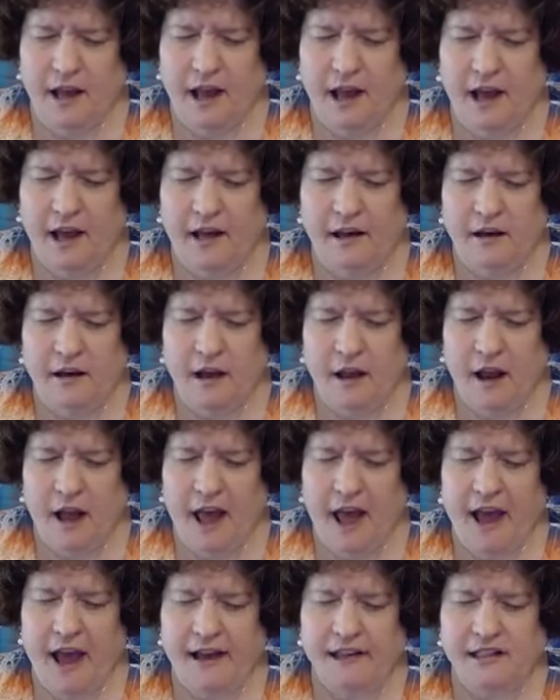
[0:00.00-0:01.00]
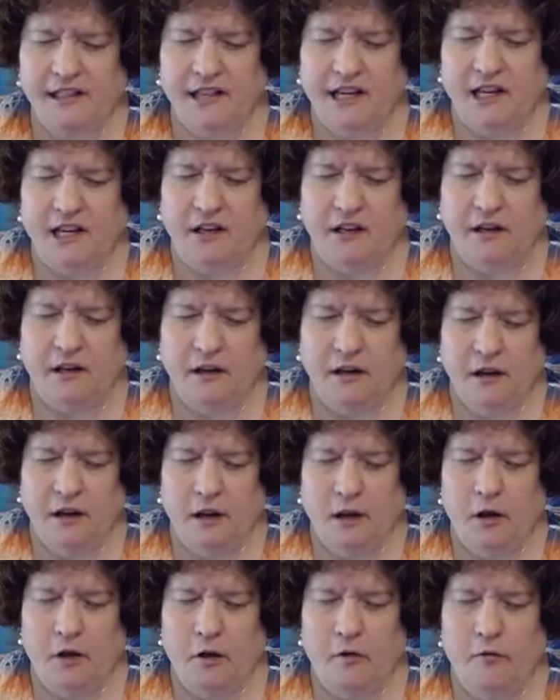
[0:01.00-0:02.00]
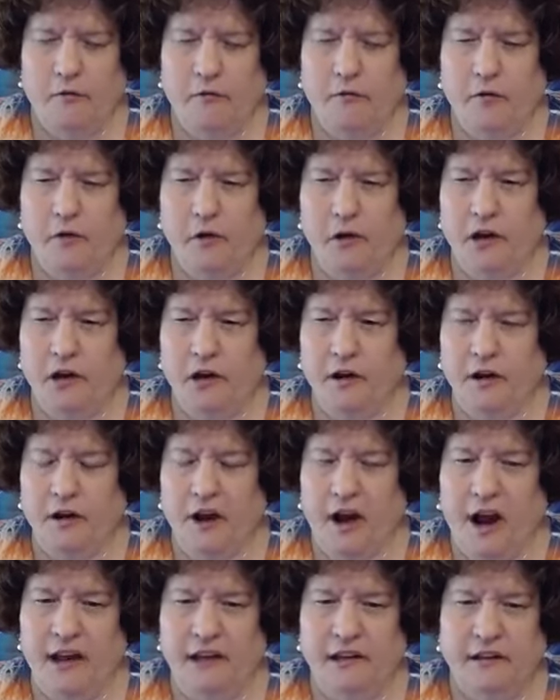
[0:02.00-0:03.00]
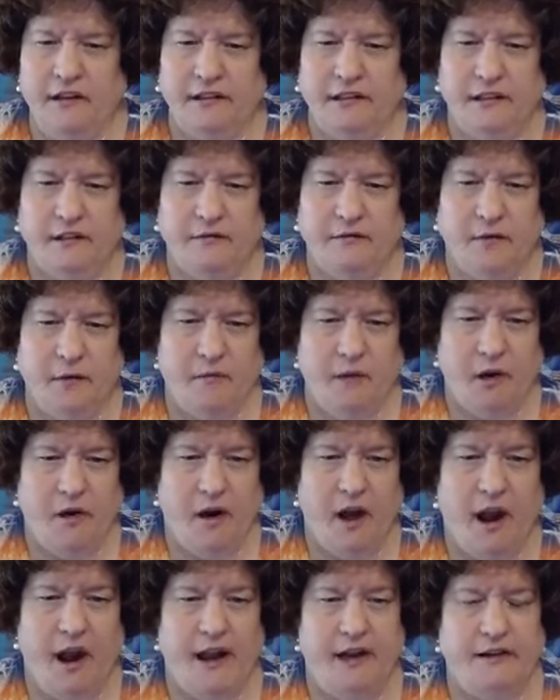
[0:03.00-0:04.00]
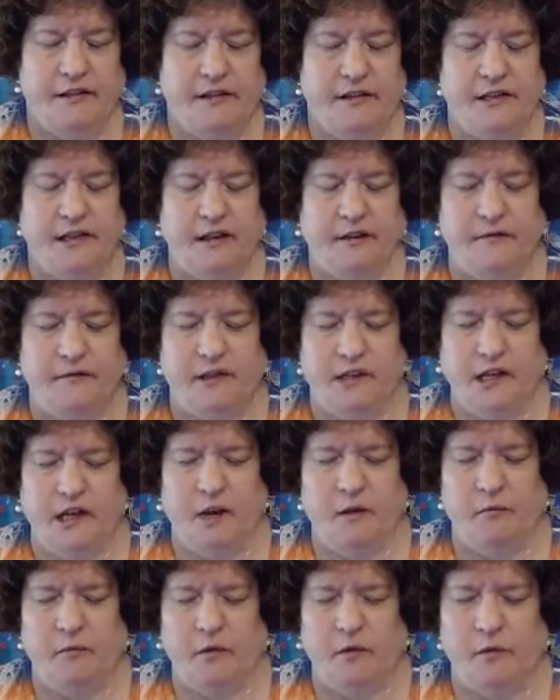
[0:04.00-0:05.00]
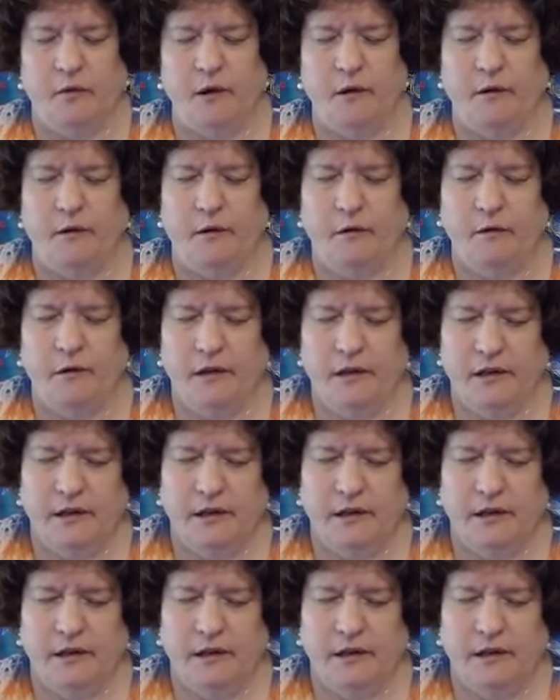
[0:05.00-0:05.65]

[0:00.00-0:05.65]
and asking for your guidance from your higher self to come through.